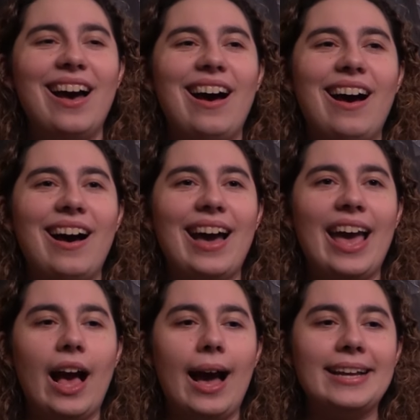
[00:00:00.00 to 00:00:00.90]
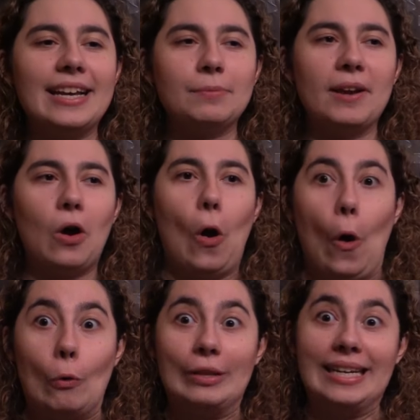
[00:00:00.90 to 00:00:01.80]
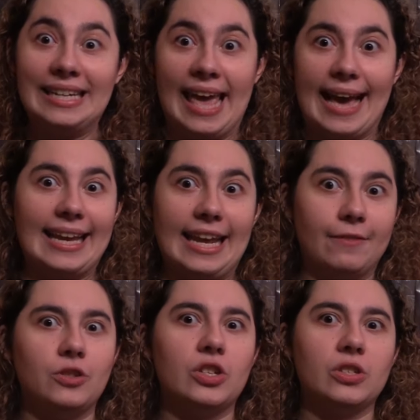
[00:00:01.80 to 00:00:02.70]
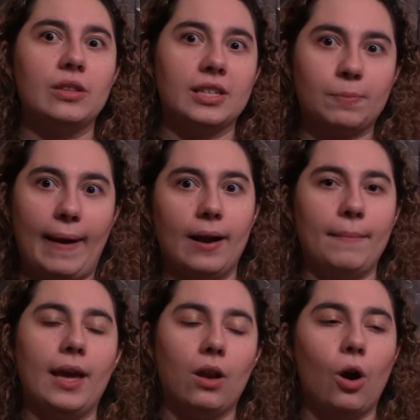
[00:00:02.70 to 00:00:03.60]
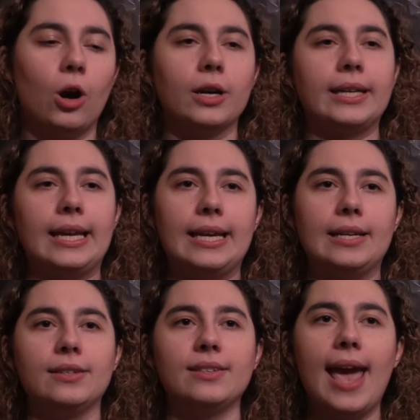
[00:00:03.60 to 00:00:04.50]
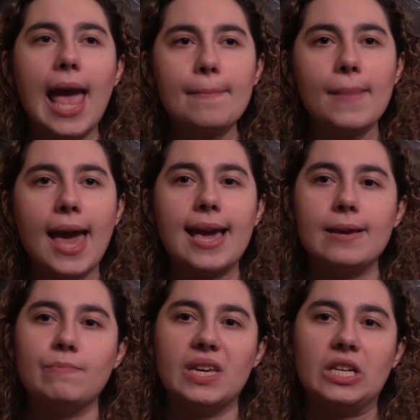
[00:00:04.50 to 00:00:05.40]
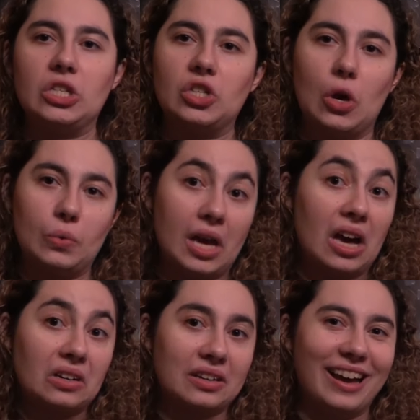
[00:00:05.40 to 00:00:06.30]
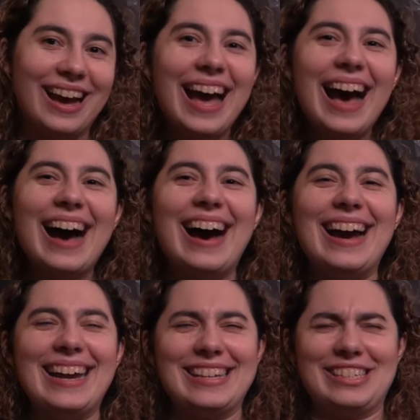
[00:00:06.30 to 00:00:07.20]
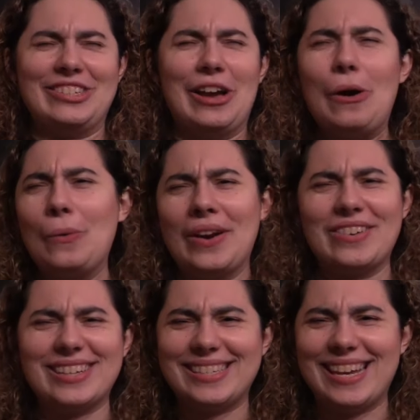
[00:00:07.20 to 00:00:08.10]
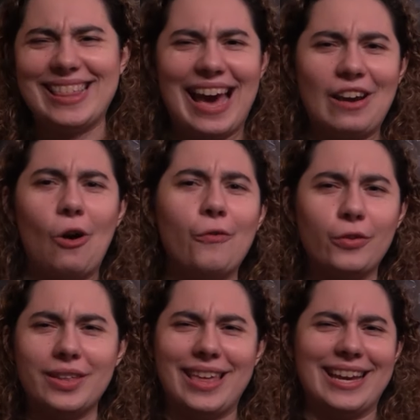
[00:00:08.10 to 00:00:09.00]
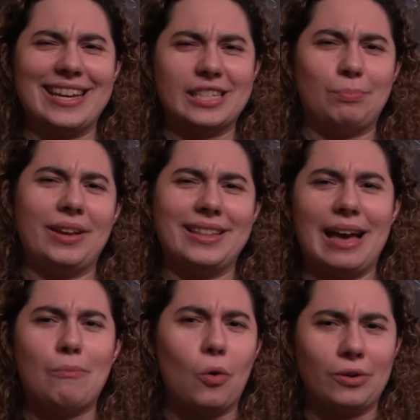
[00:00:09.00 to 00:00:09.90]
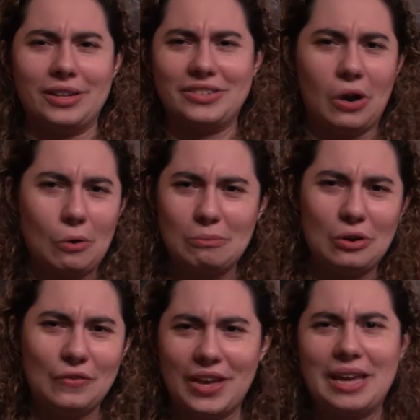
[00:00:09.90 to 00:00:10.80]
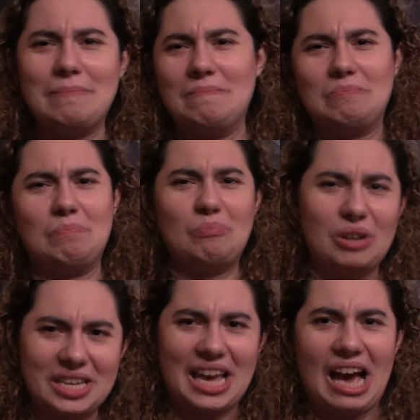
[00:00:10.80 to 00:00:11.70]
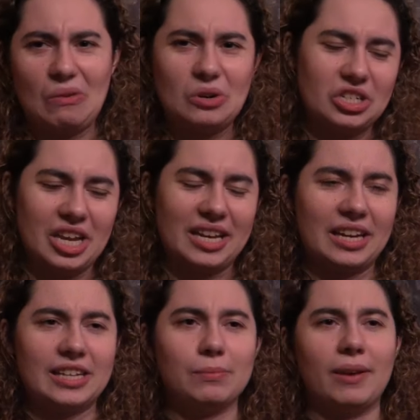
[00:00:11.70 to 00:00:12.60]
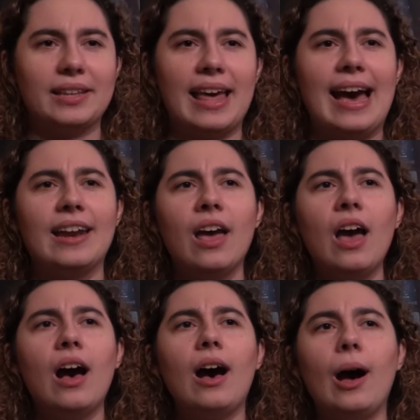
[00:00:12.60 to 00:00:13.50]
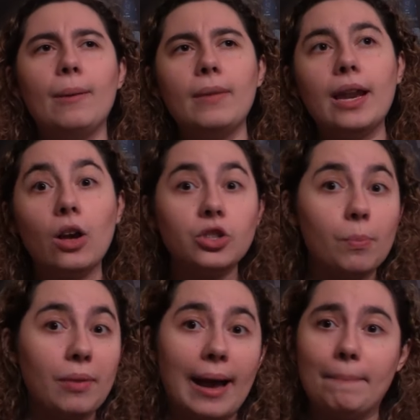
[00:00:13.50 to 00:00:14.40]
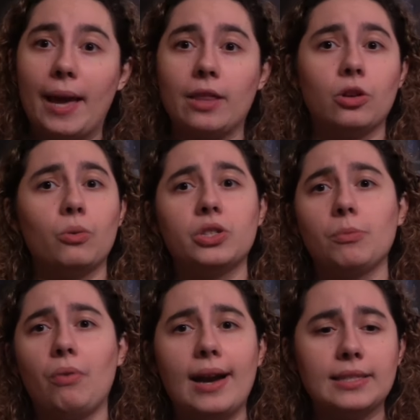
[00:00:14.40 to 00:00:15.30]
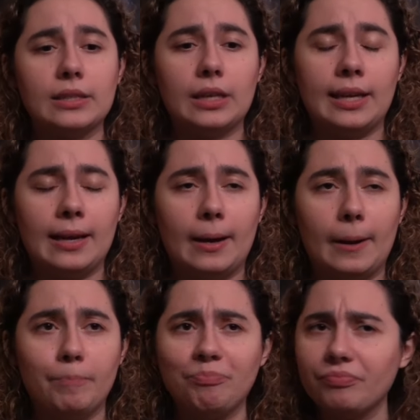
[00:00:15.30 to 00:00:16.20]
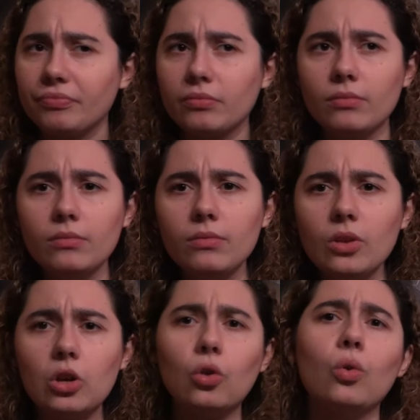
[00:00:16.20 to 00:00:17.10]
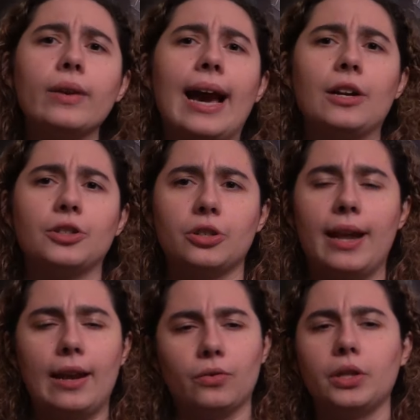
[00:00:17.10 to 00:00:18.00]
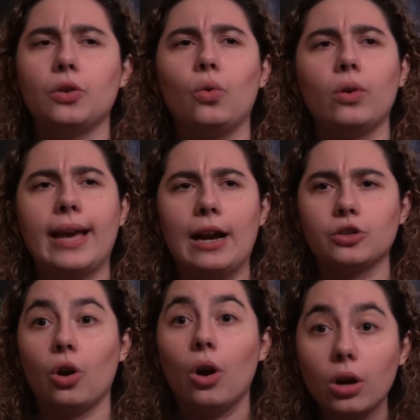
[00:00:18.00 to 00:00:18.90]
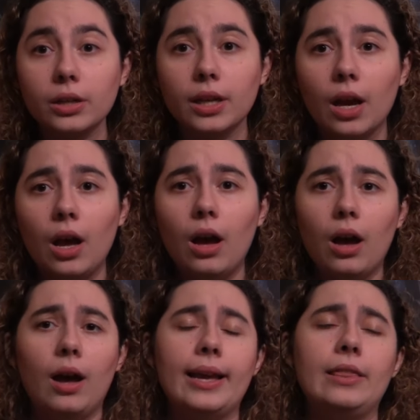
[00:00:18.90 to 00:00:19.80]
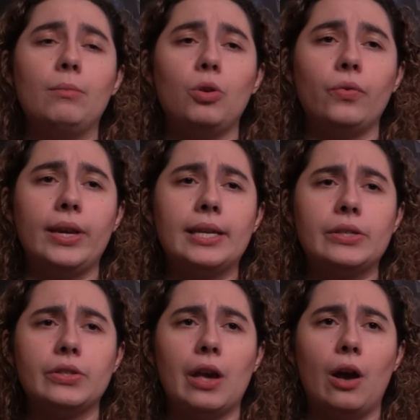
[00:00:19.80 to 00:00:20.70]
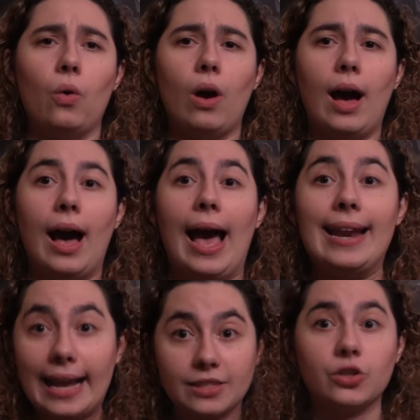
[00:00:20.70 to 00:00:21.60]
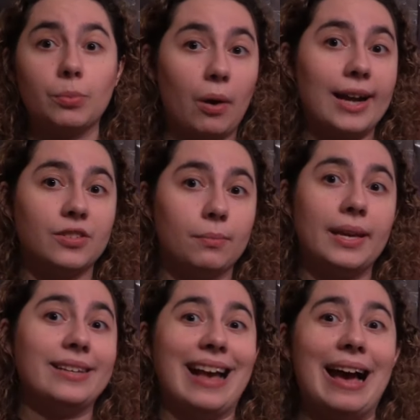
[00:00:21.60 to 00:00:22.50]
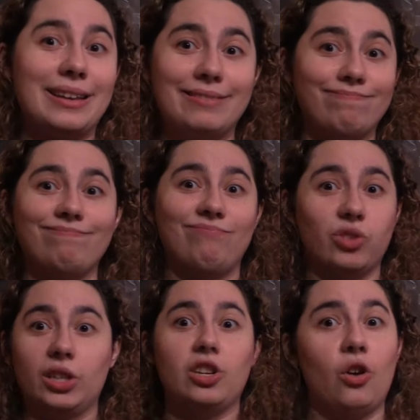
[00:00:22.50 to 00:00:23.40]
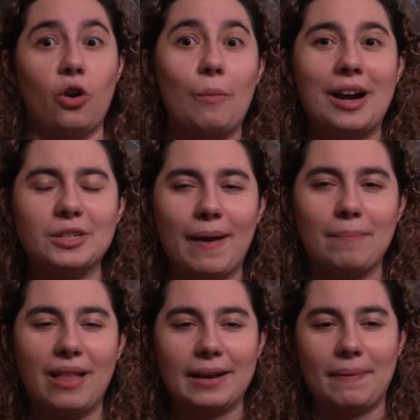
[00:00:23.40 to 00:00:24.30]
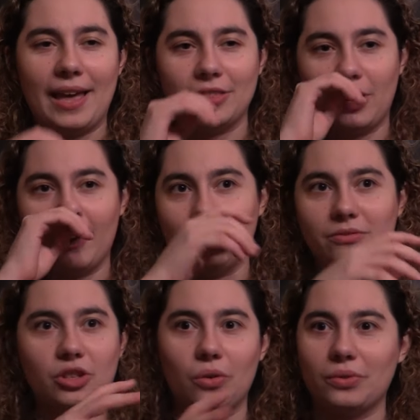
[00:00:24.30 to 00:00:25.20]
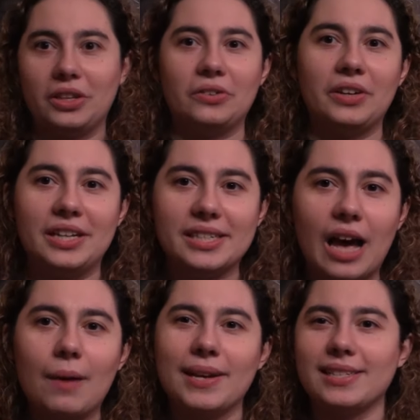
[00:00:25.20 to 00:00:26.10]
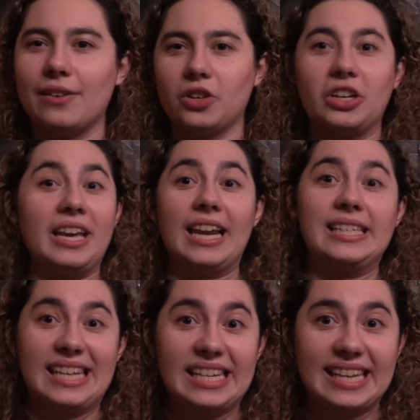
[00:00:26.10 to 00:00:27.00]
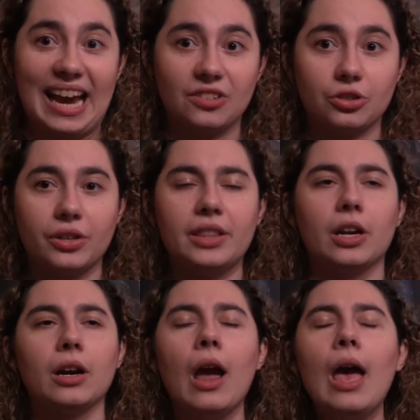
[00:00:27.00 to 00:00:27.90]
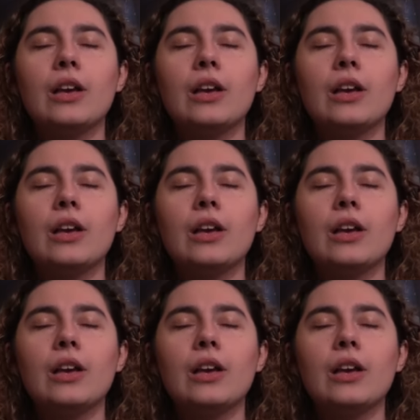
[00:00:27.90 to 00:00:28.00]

I guess my only negative to the Spider-Man arc is Aunt May being so young. It's so weird to see that. Hopefully they can explain that more in his own movie. But yeah, I wish they could explain that. And also Black Panther was surprisingly a cool character and had a really cool character arc in the movie. So, and that's a surprise for me because I really don't know much about Black Panther. I don't really read his comics. Never could get into his character either.